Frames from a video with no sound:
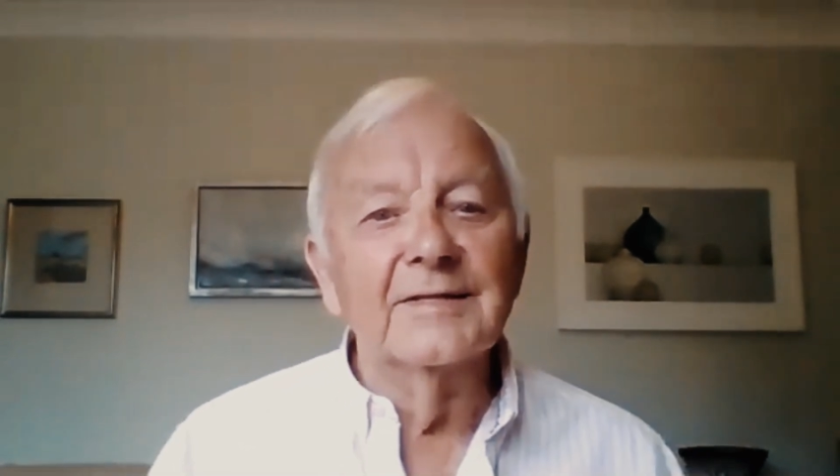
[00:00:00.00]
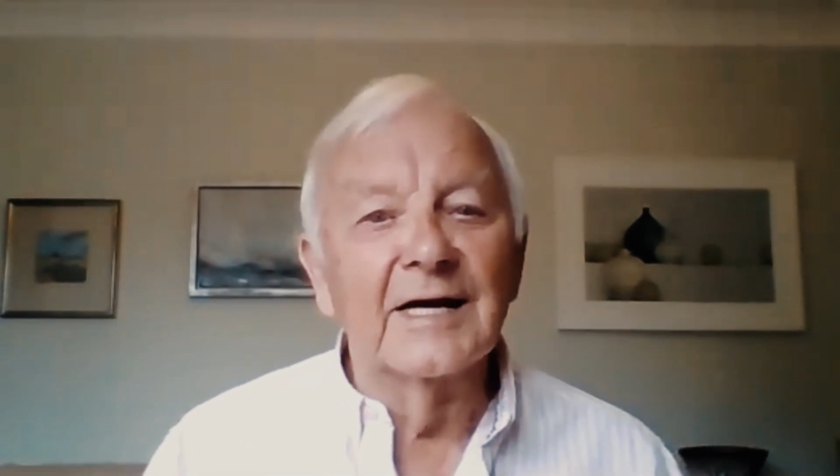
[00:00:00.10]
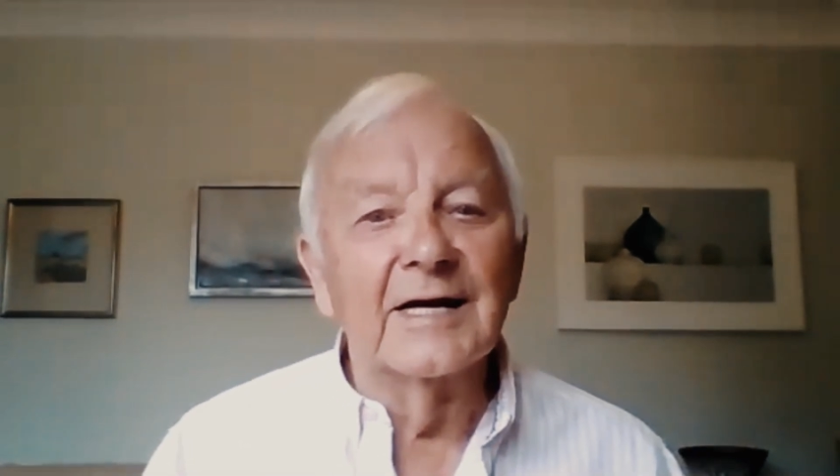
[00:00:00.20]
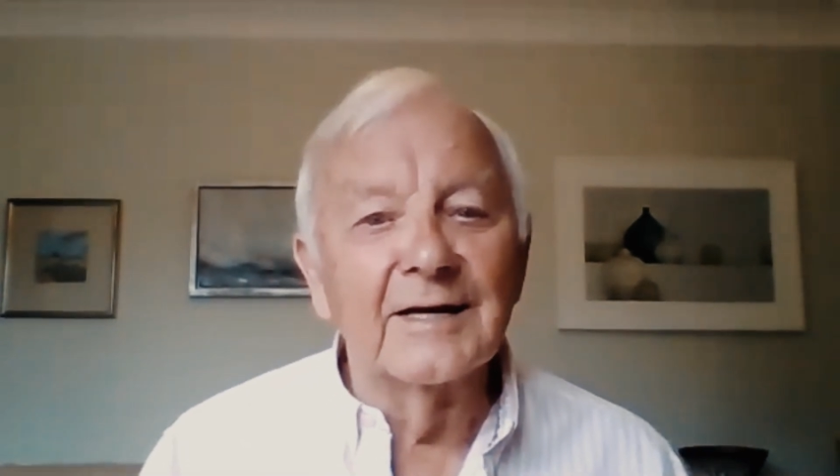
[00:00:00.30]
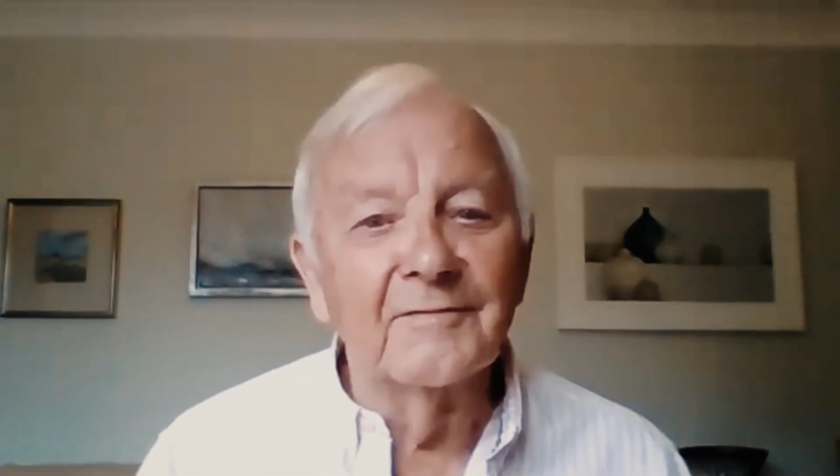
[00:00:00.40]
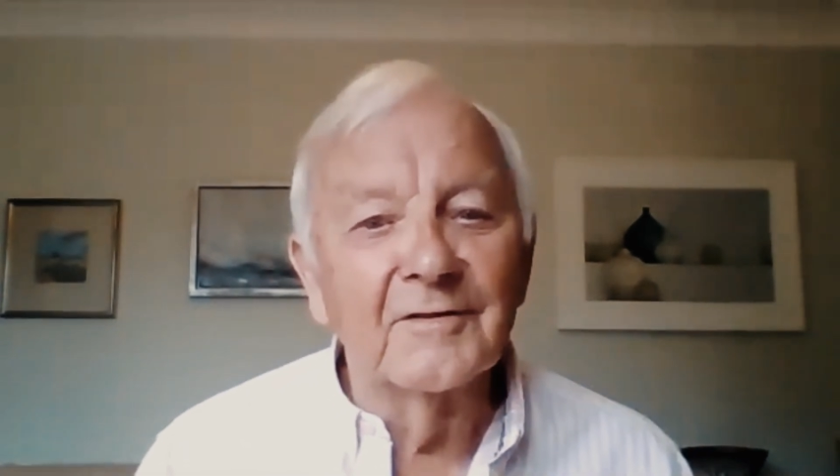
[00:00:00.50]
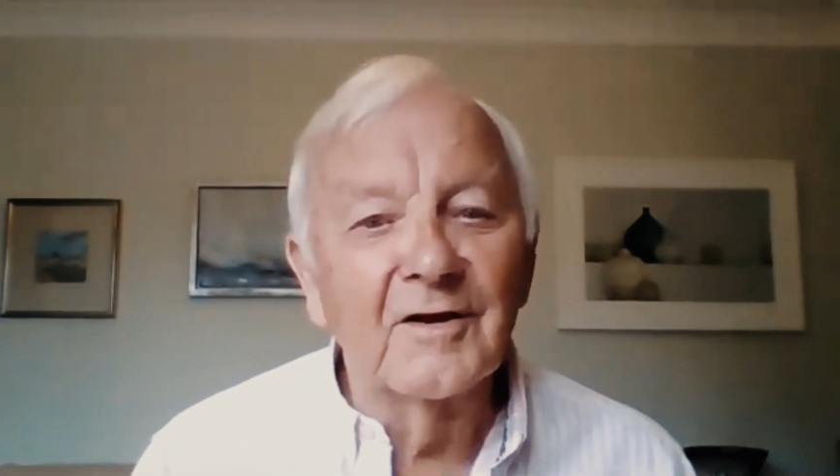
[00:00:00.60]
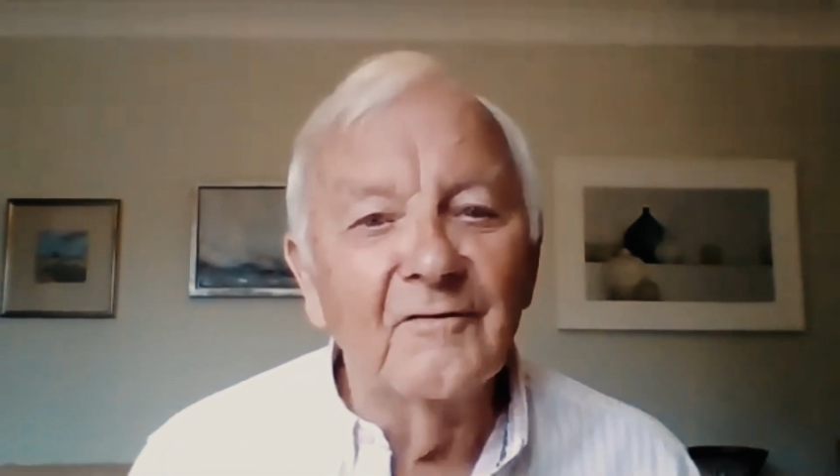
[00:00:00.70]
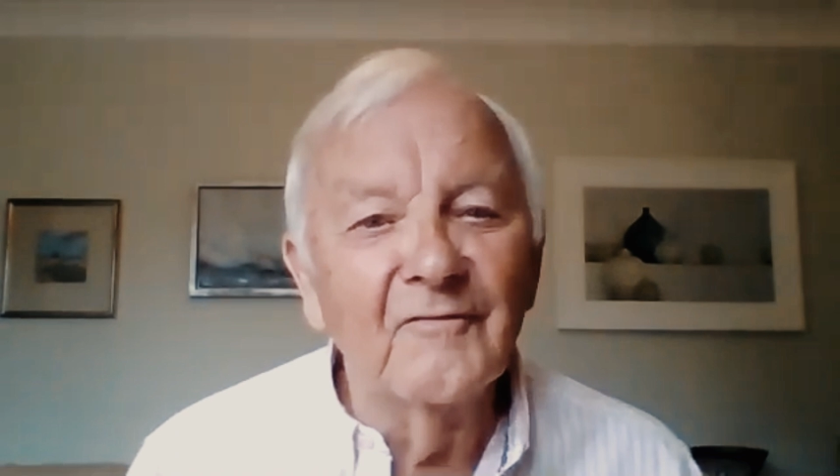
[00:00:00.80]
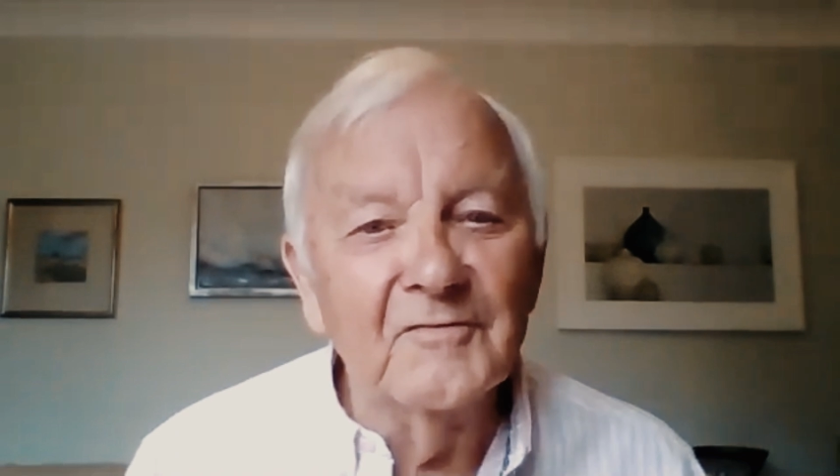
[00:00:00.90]
title of the
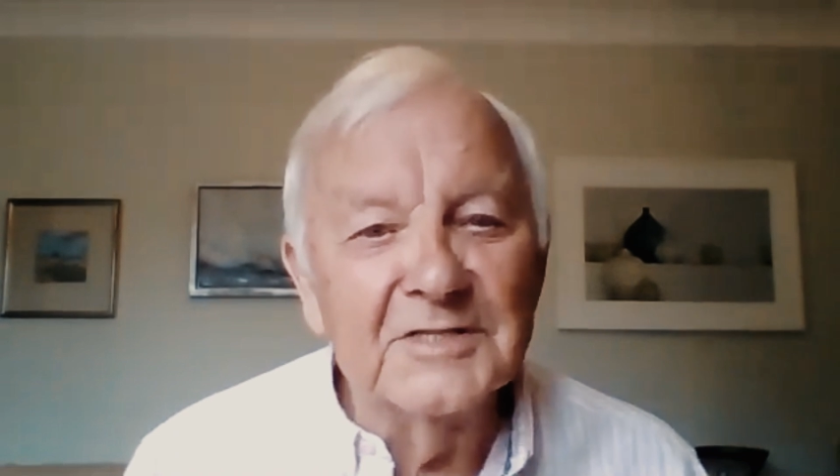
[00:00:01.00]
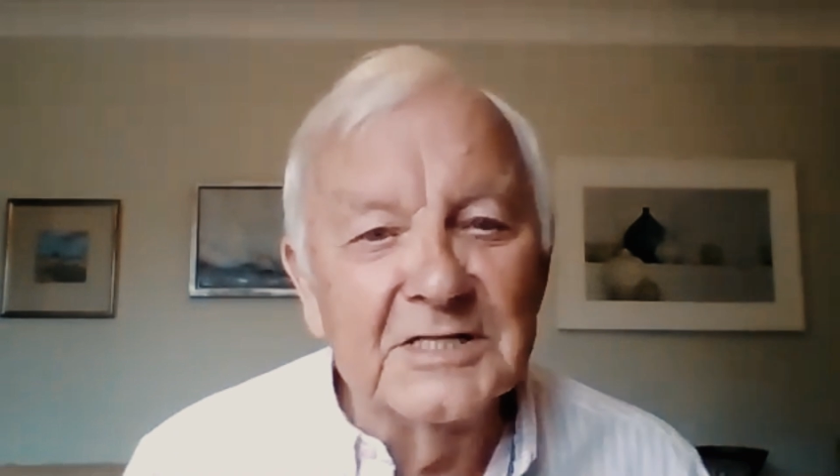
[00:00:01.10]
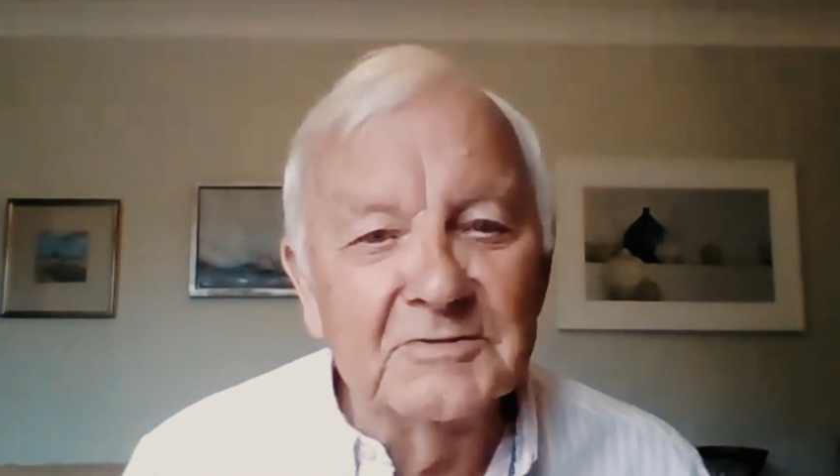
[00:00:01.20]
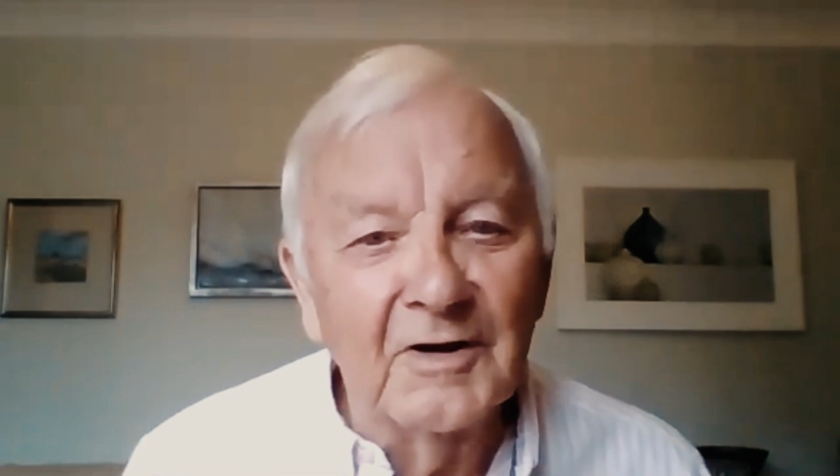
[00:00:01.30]
conference is